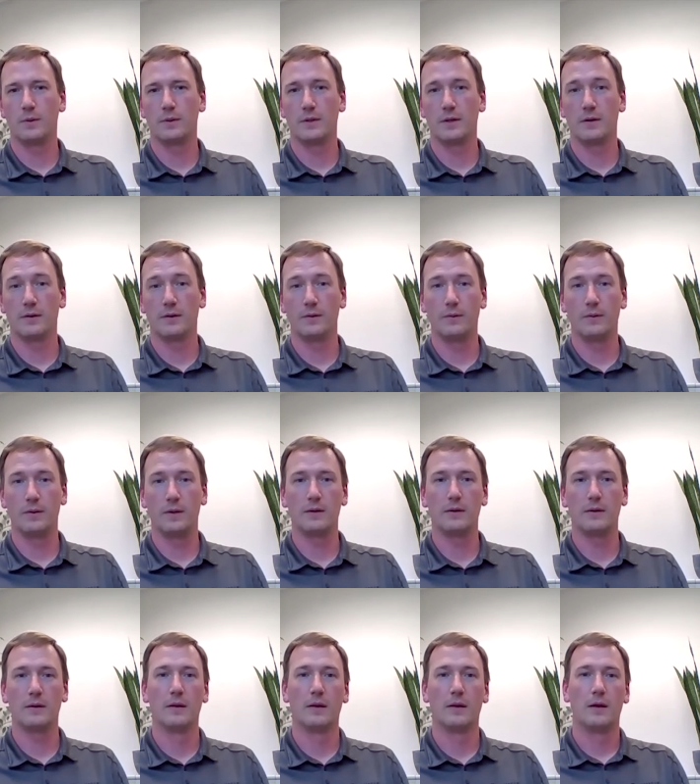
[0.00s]
they're
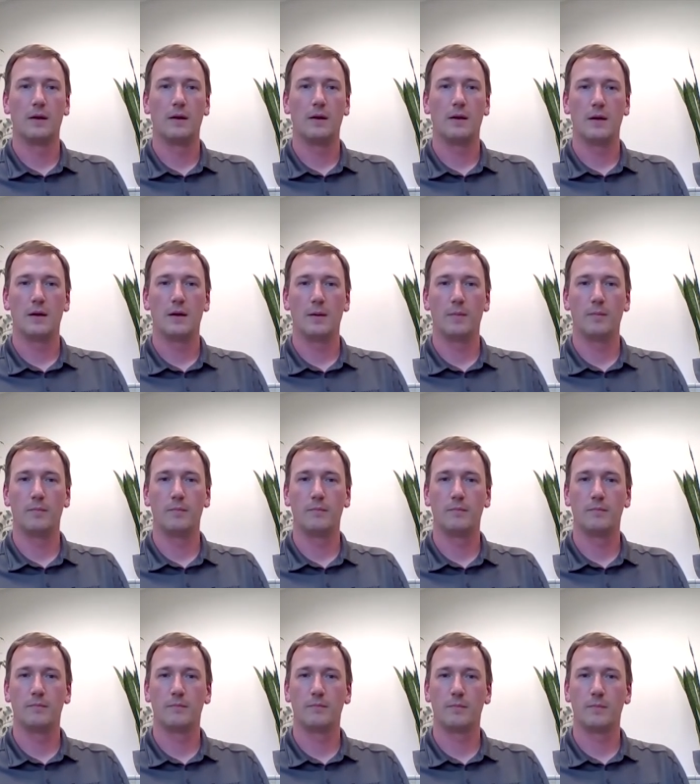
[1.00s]
doing.
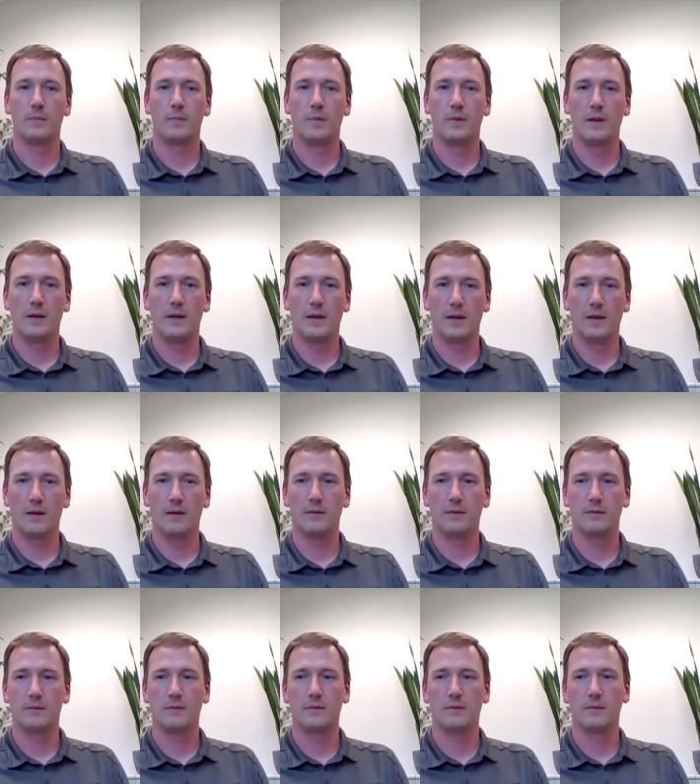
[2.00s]
They
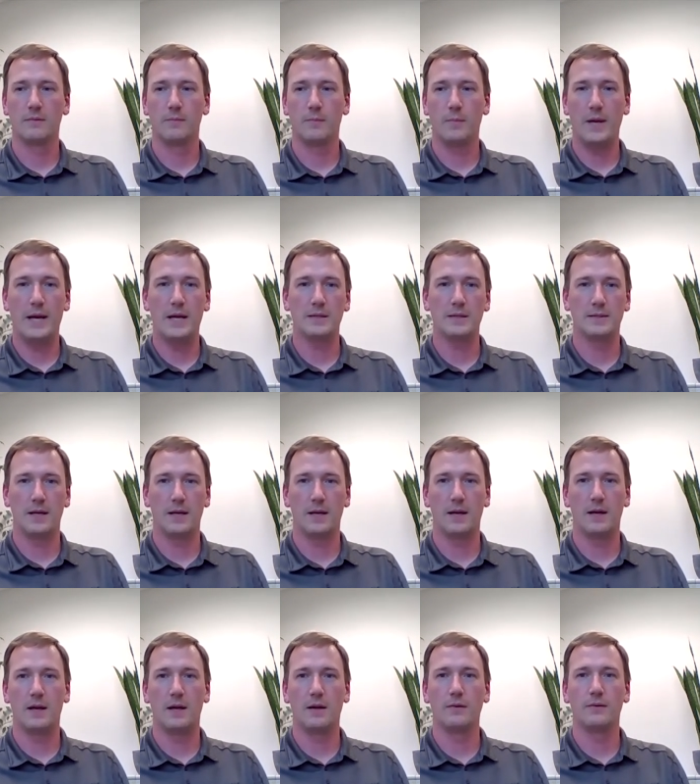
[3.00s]
pass
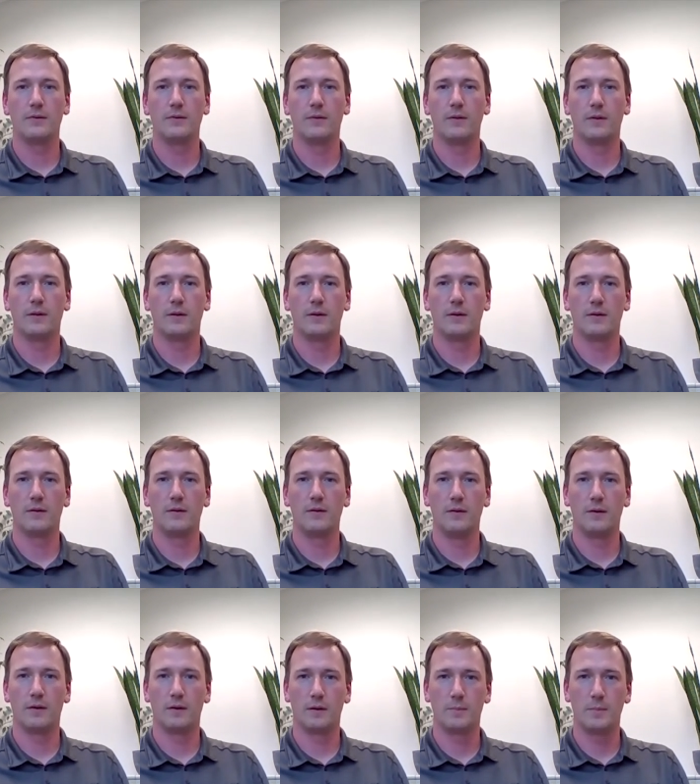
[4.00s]
that on to the
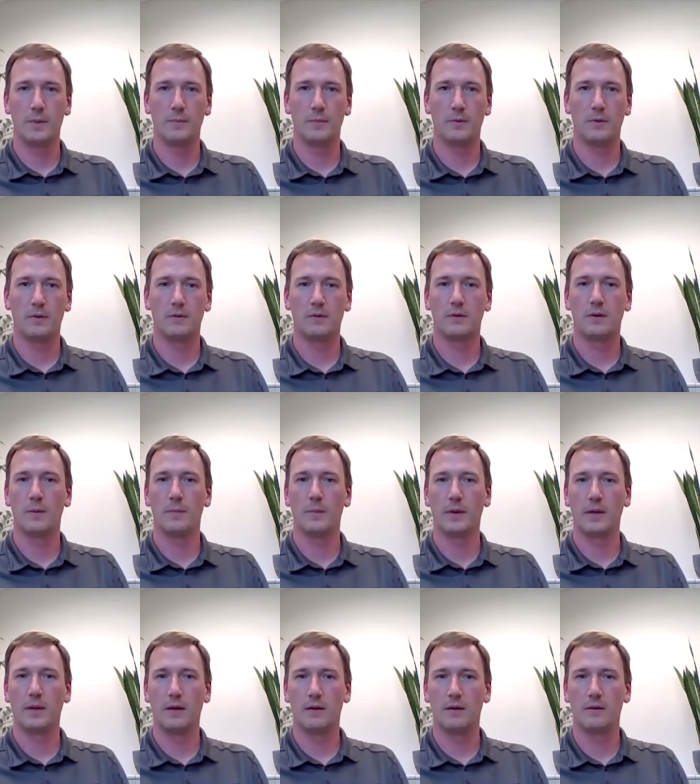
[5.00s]
younger people
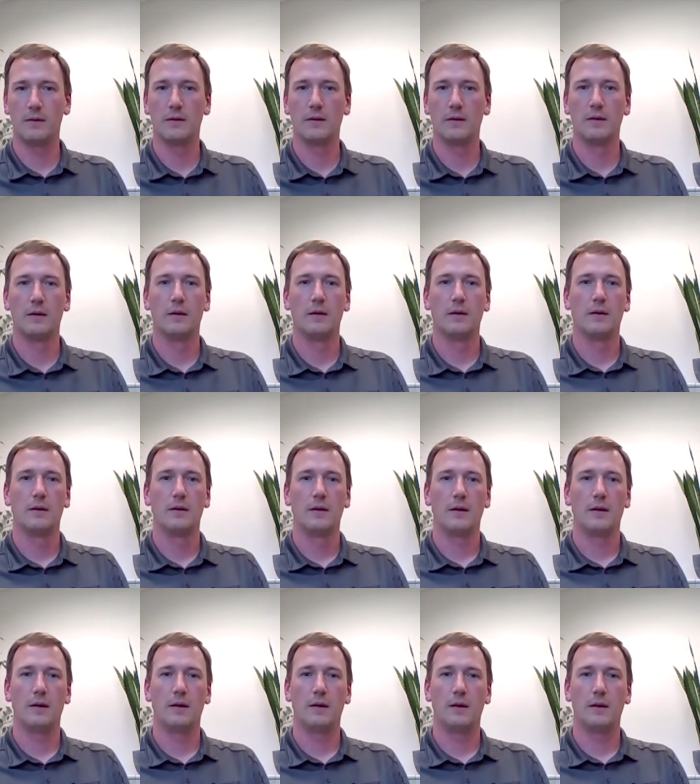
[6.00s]
coming in
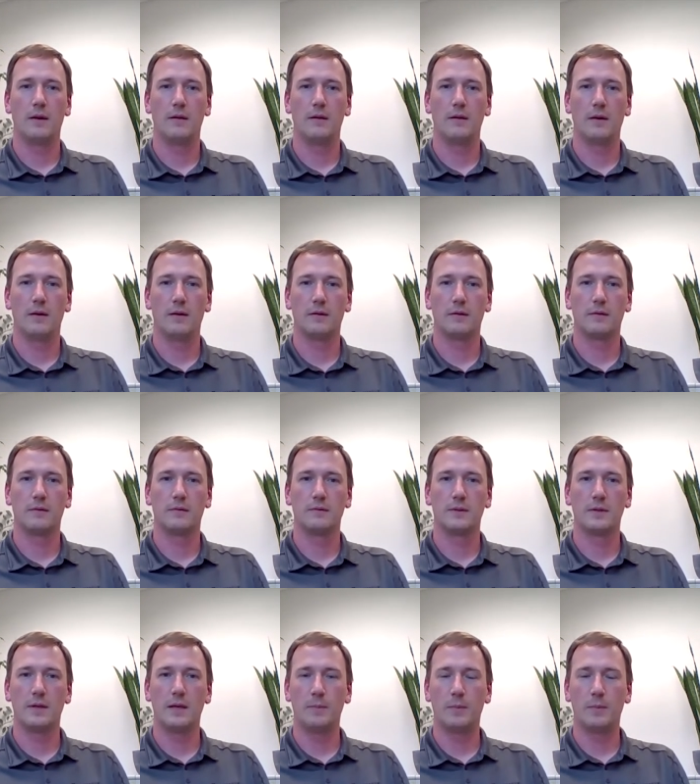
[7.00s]
and
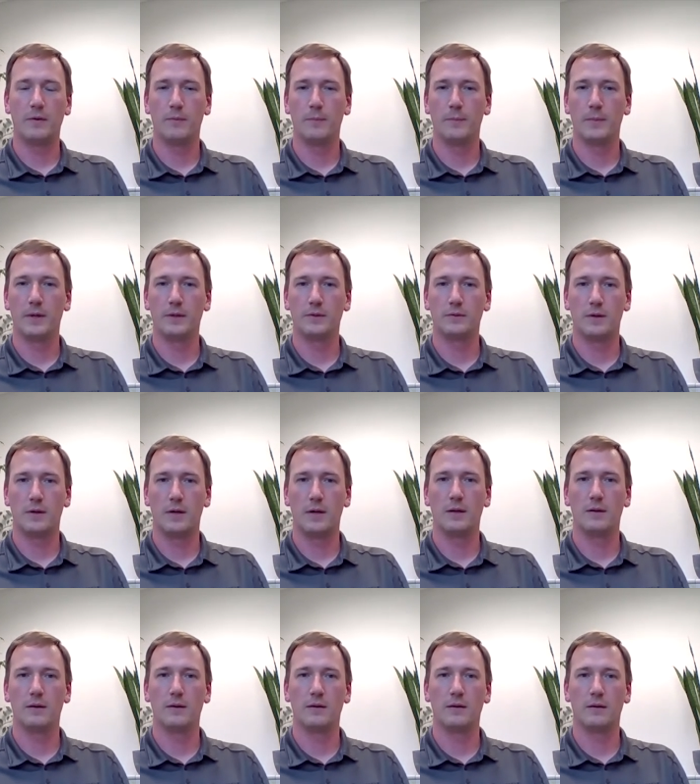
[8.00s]
to keep everybody
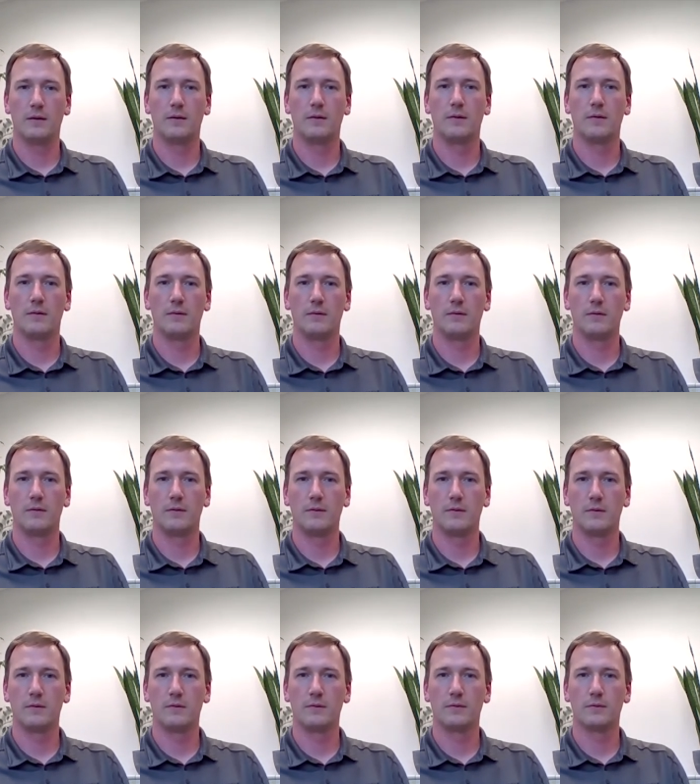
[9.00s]
trained. And
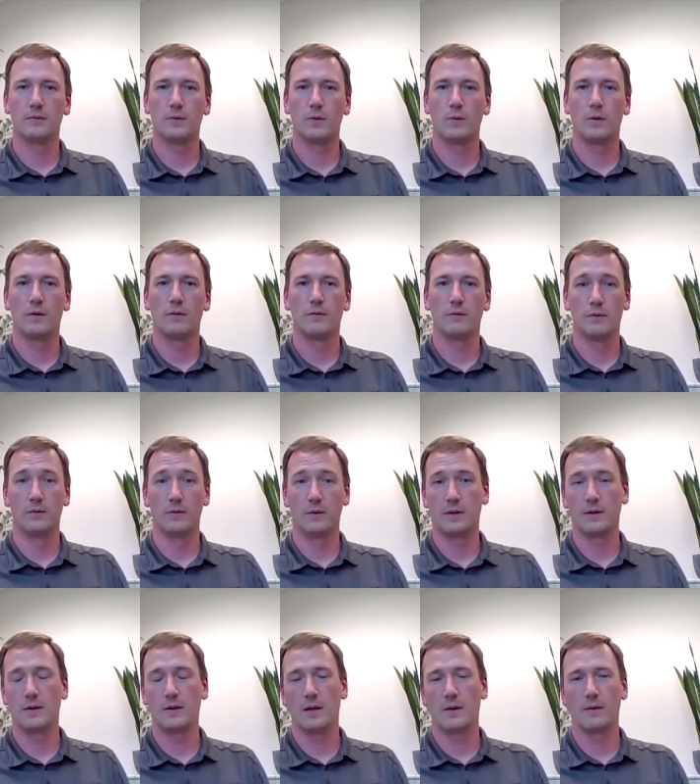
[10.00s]
so we're
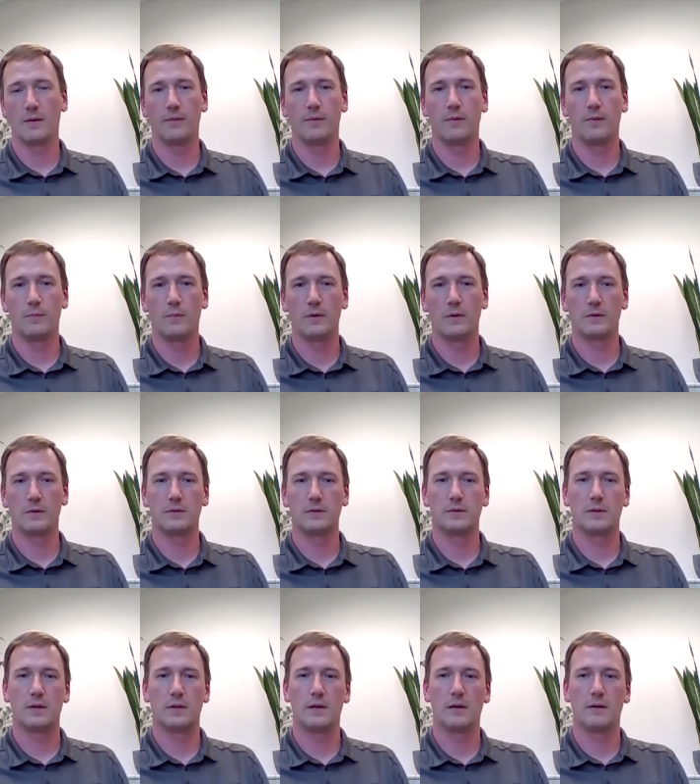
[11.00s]
doing kind of what's
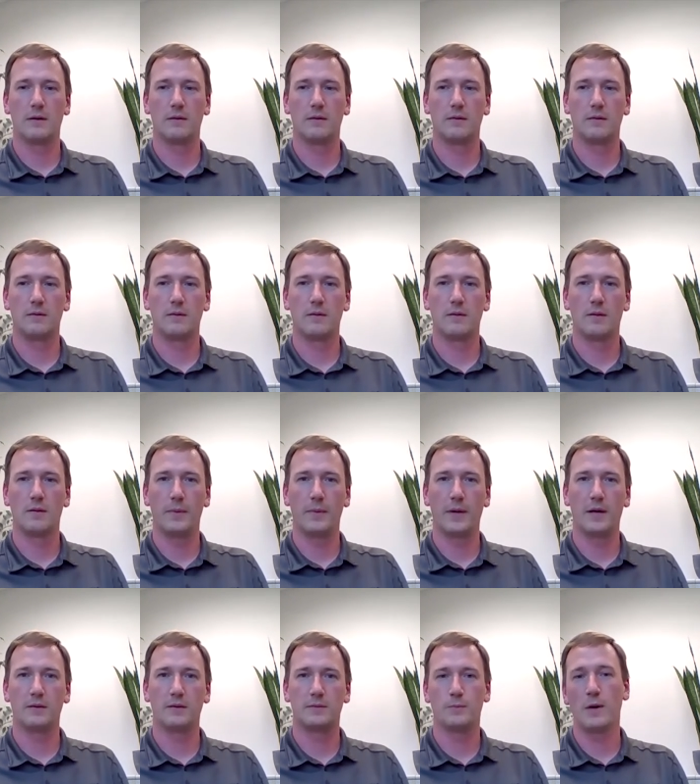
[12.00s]
the
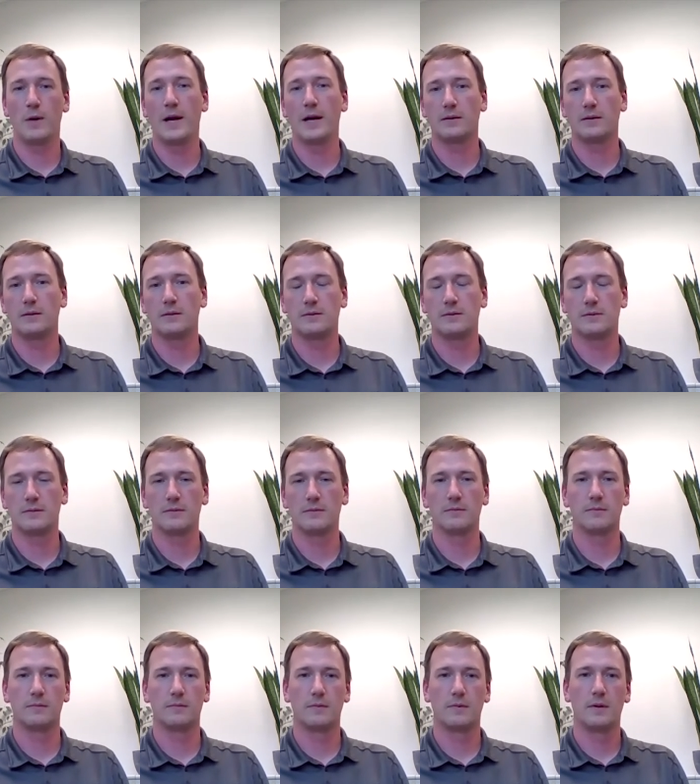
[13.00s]
best practice
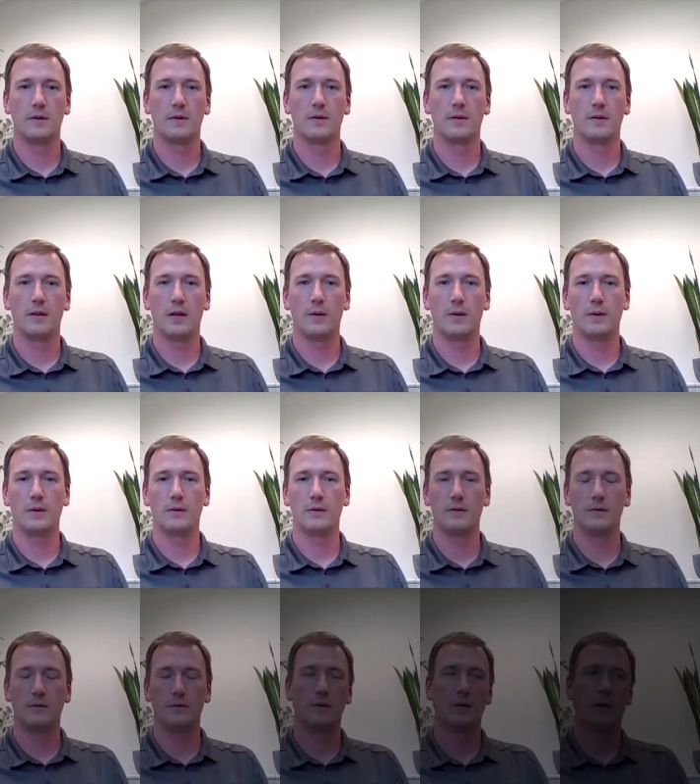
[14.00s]
that we can do.